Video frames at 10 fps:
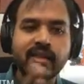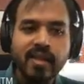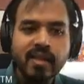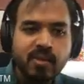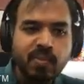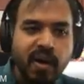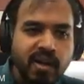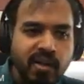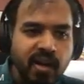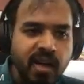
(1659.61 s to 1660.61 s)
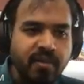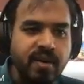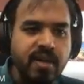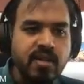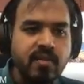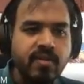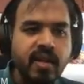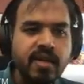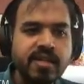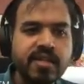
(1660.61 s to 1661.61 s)
This particular definition of
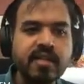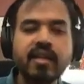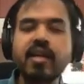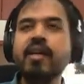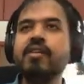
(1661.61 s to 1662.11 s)
recursion is